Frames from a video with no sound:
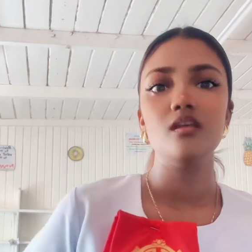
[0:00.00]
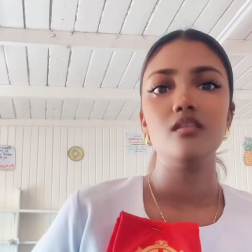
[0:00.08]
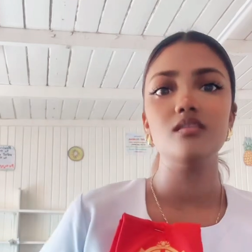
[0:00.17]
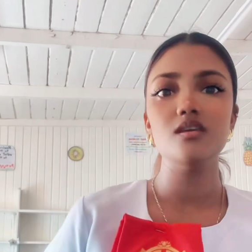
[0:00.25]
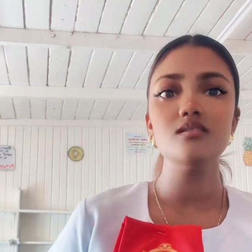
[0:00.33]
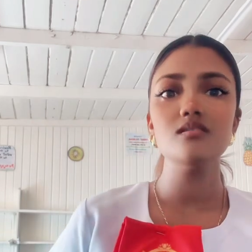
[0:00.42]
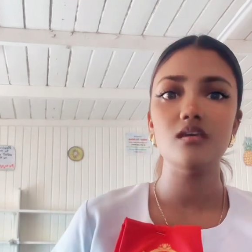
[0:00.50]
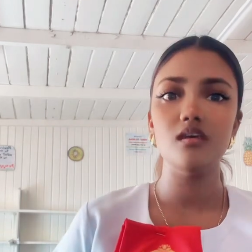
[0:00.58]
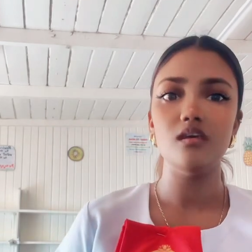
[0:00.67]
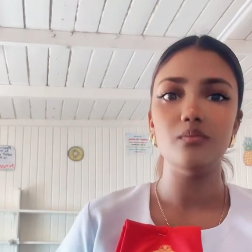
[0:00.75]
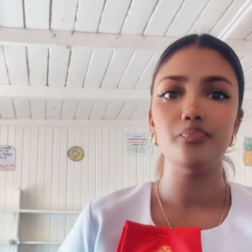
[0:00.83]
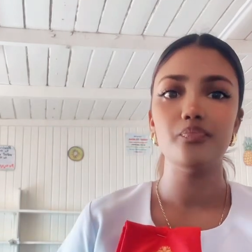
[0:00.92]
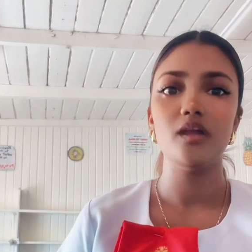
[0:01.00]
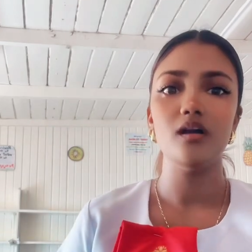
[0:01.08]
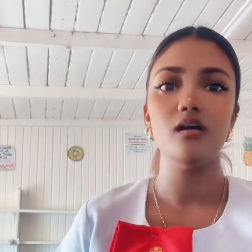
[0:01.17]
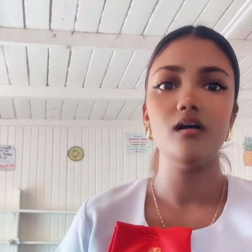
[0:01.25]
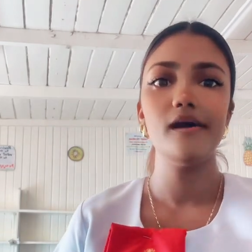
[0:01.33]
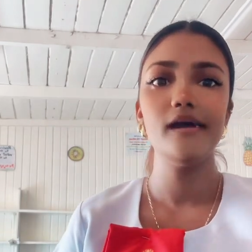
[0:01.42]
This game
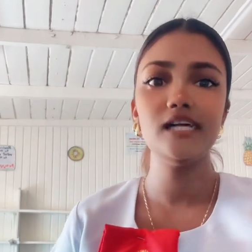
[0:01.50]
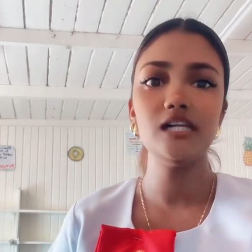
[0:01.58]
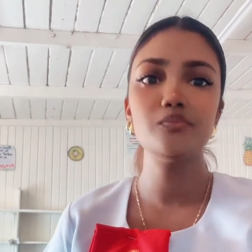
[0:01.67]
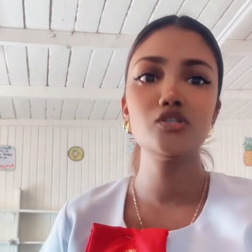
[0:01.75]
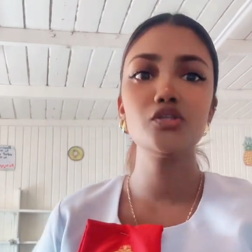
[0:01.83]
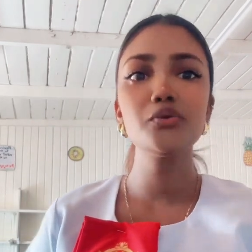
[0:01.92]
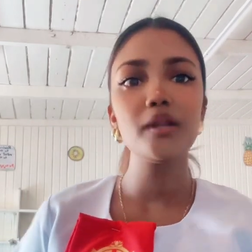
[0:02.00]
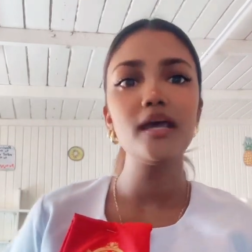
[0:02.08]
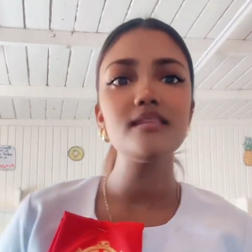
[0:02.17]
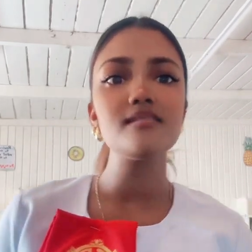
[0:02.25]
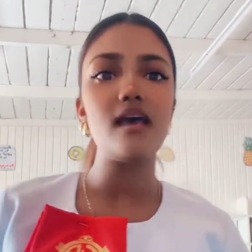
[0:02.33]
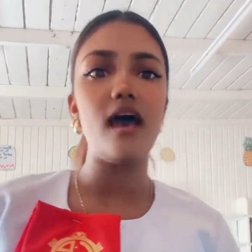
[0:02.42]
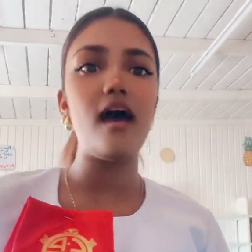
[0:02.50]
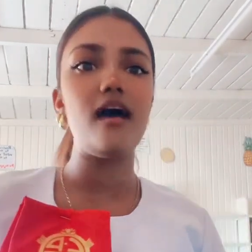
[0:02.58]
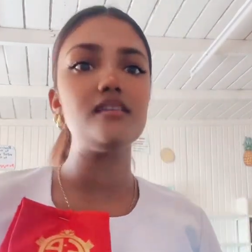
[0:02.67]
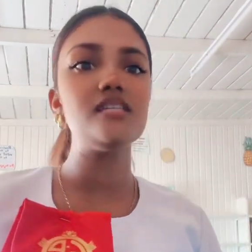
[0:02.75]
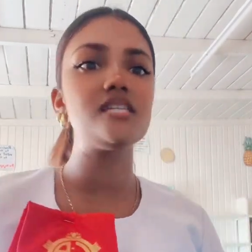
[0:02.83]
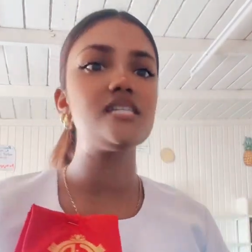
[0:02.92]
helps students
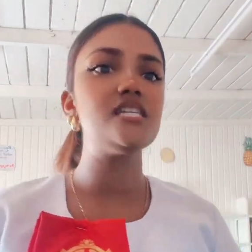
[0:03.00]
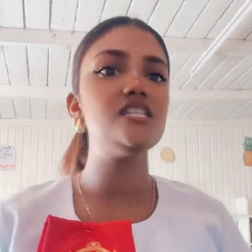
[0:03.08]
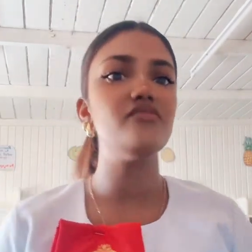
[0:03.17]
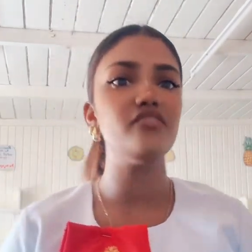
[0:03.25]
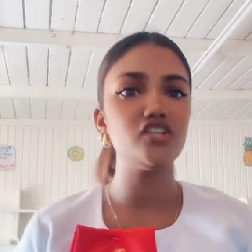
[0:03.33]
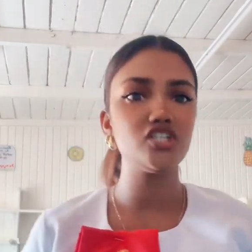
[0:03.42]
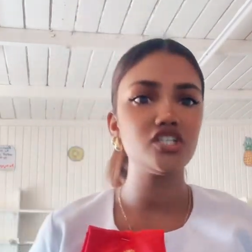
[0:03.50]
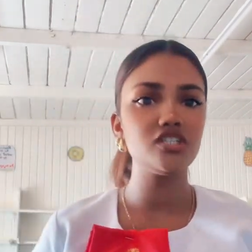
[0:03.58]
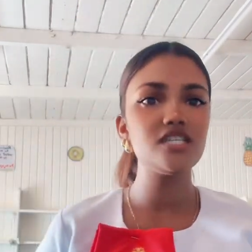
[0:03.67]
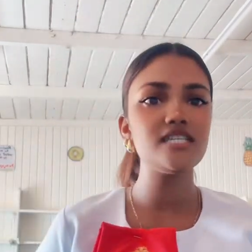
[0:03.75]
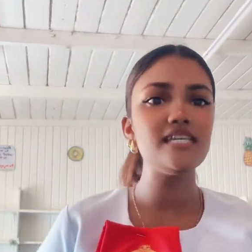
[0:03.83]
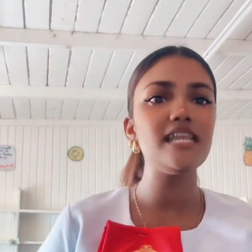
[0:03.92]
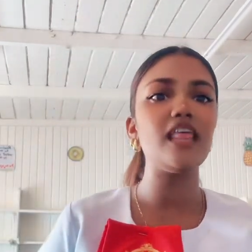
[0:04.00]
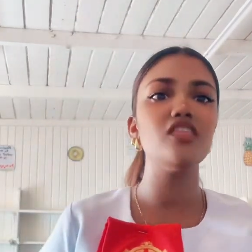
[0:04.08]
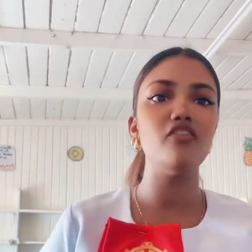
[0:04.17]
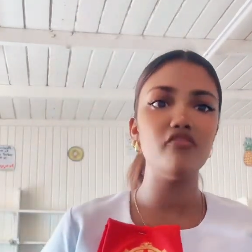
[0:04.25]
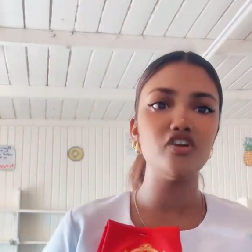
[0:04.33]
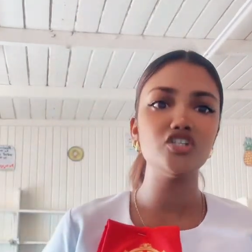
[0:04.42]
to see that
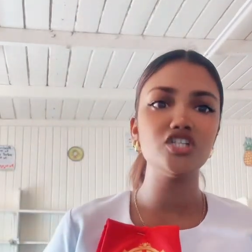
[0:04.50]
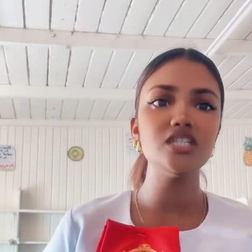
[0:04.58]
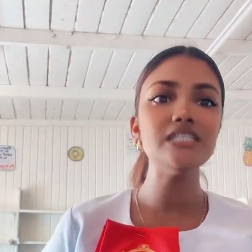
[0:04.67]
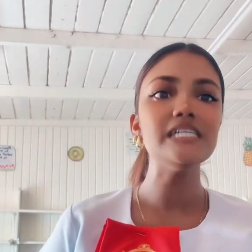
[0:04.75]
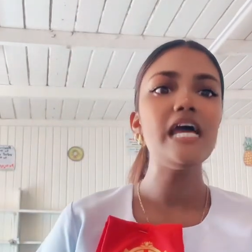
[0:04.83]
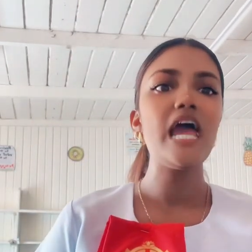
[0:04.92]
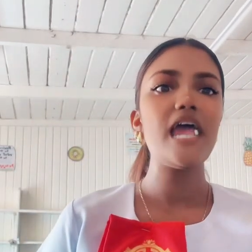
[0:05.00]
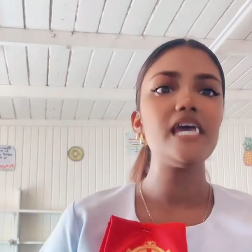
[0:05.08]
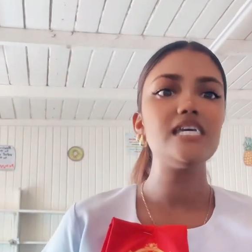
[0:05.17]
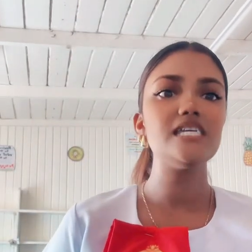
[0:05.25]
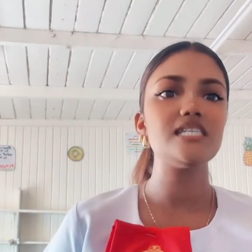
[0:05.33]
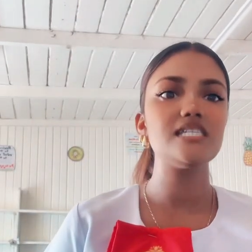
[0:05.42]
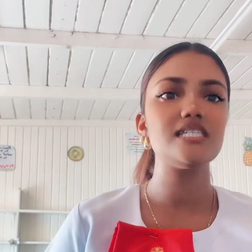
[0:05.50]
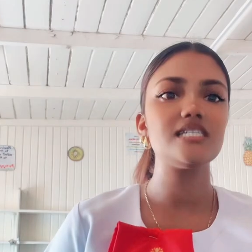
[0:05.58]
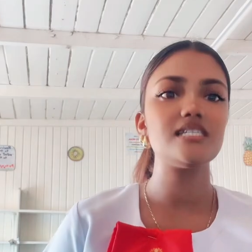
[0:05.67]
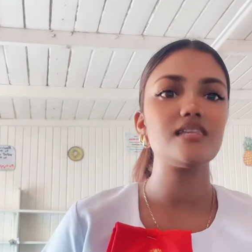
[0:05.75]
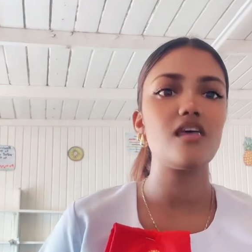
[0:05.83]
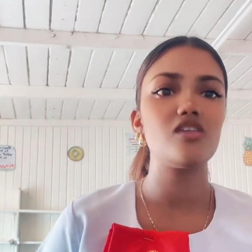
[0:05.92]
division is
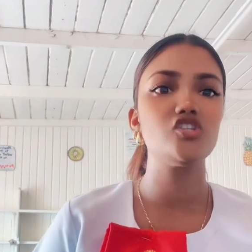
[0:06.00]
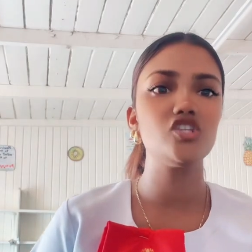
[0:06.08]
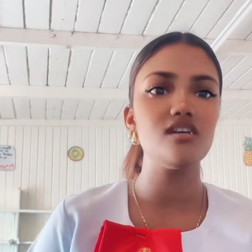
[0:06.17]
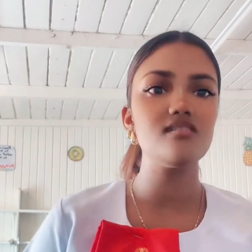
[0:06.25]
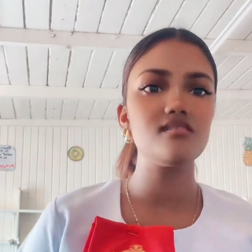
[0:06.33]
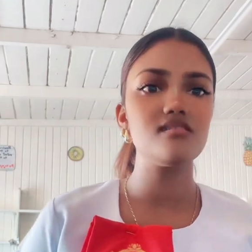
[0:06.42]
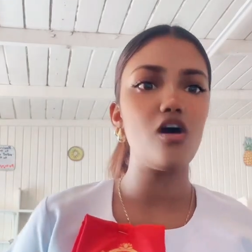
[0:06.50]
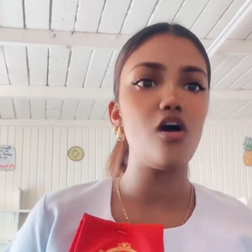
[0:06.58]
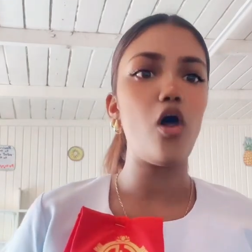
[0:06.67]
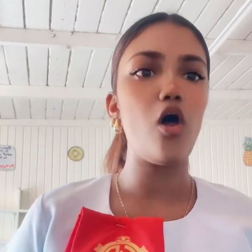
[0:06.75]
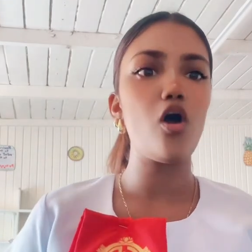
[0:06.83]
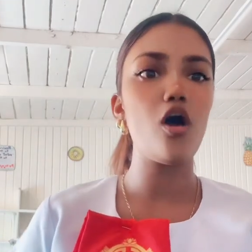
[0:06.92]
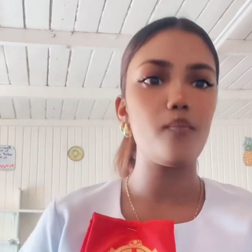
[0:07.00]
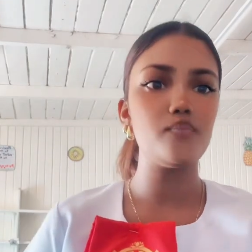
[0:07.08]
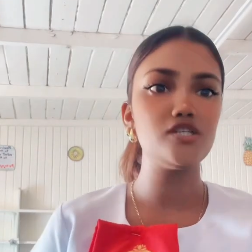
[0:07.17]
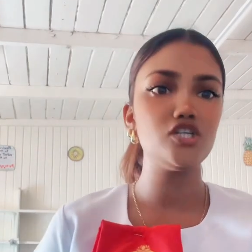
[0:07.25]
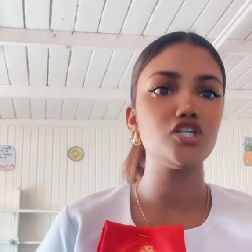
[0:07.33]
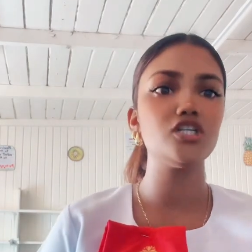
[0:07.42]
just the
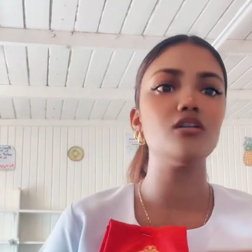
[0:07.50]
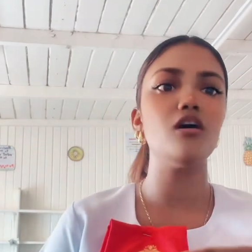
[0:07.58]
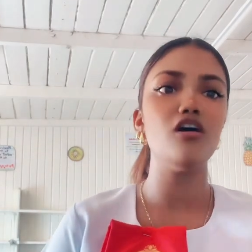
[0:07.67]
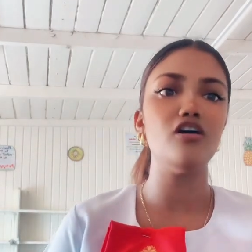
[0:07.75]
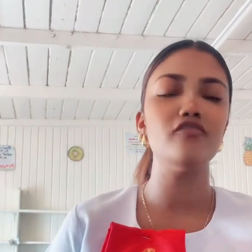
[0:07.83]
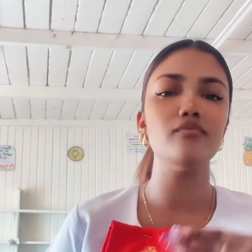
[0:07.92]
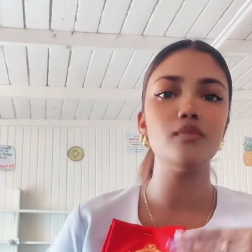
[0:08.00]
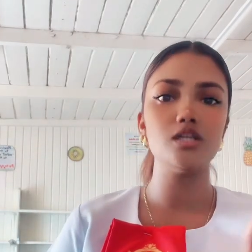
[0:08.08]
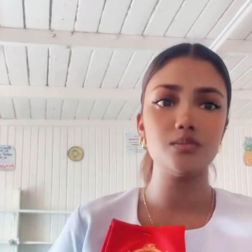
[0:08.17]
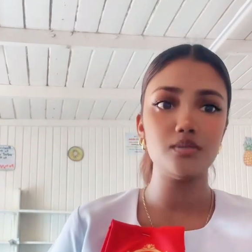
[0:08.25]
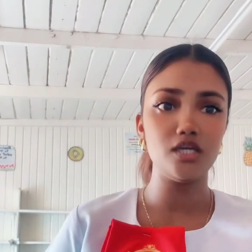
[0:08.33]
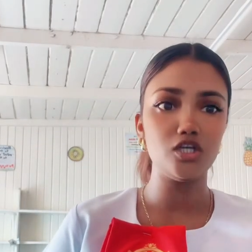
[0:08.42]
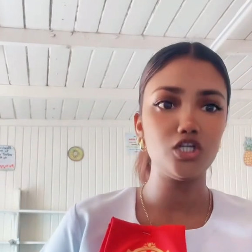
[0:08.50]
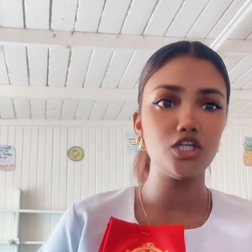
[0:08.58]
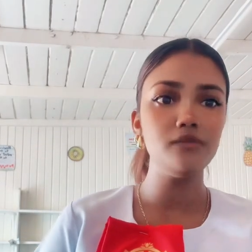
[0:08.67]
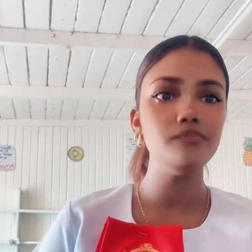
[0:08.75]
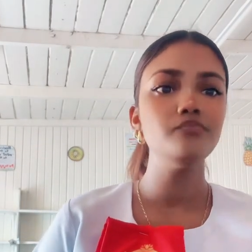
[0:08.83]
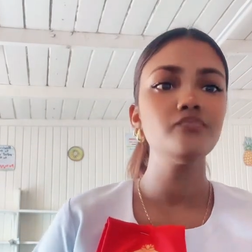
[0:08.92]
opposition of
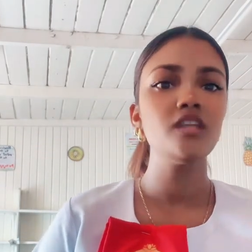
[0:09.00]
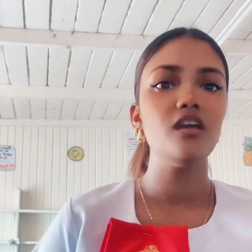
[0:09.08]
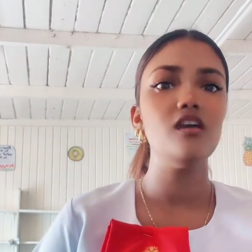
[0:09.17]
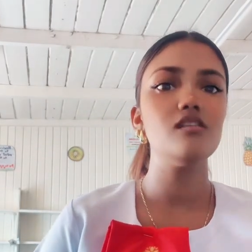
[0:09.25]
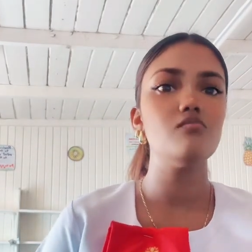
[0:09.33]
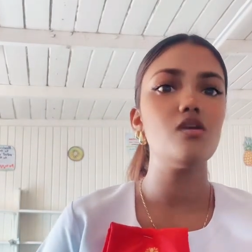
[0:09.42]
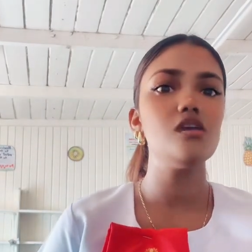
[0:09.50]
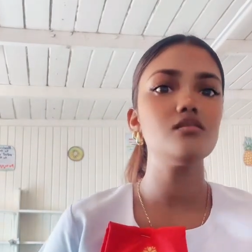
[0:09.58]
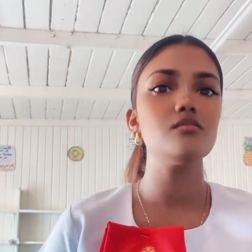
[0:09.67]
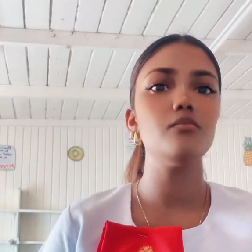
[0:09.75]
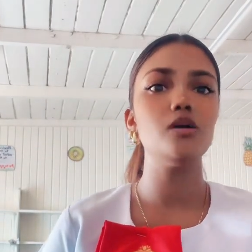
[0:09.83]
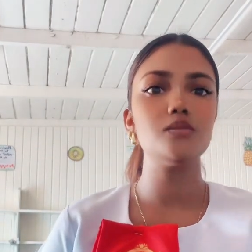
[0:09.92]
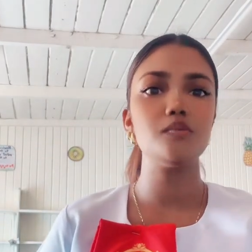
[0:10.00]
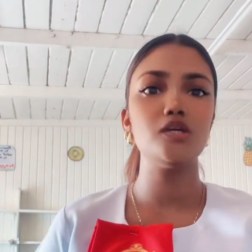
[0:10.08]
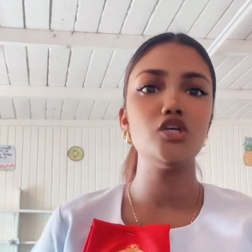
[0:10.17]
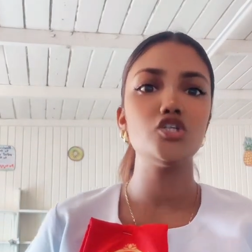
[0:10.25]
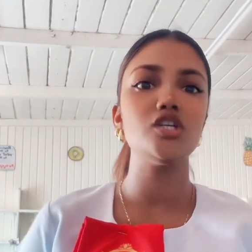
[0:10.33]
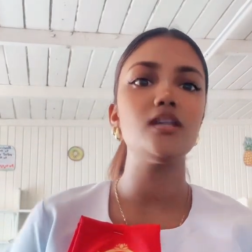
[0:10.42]
multiplication. It makes
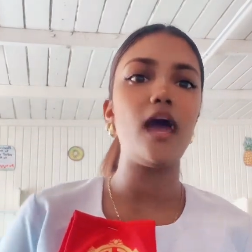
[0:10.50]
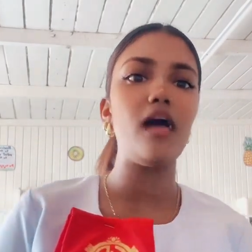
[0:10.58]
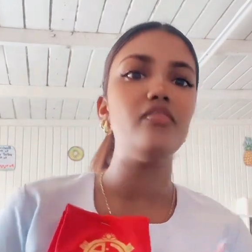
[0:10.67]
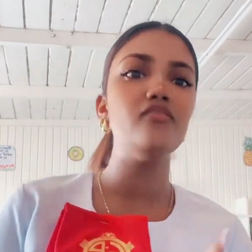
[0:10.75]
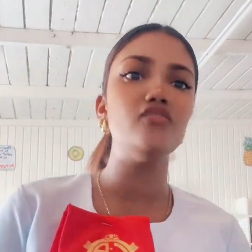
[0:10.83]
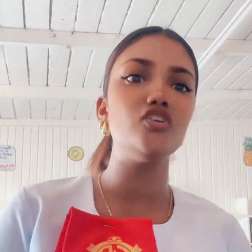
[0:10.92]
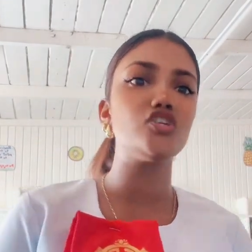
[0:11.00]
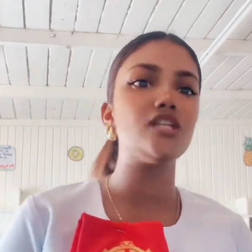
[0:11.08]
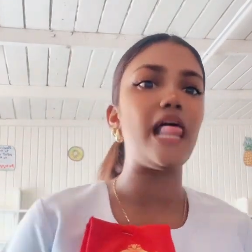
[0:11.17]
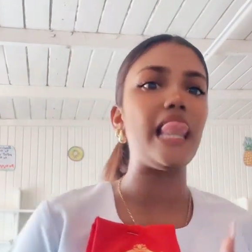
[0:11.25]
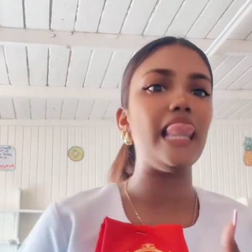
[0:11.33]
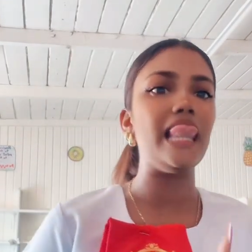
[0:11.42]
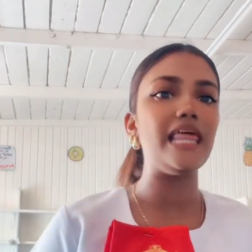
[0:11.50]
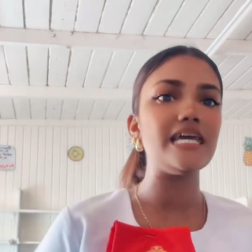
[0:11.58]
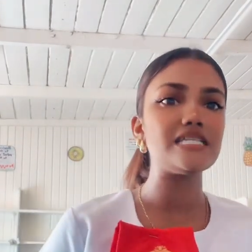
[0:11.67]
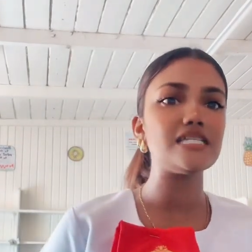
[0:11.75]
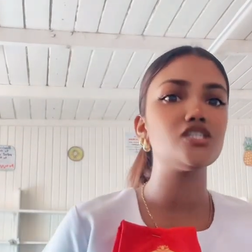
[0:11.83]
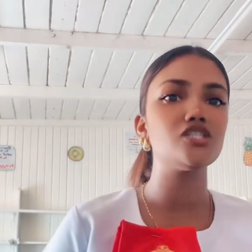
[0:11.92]
multiplication and division
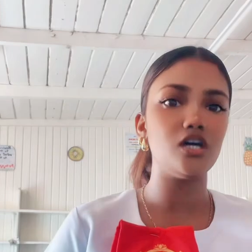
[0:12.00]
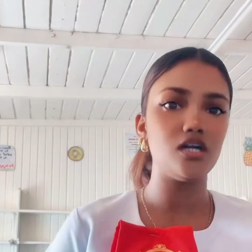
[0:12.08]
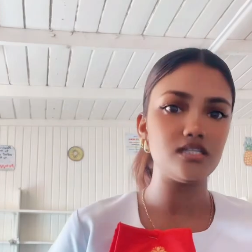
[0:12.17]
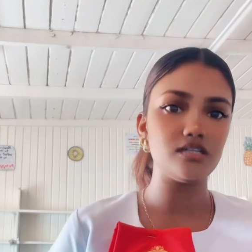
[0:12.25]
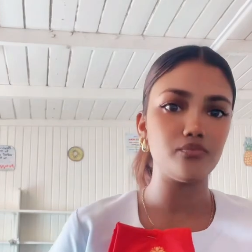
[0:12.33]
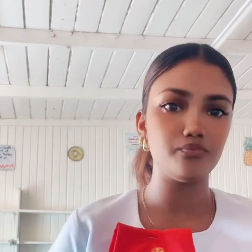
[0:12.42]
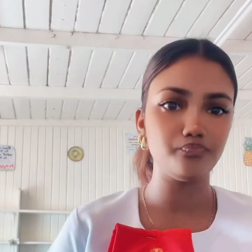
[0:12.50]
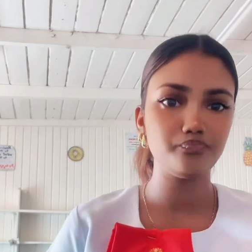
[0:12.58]
less daunting.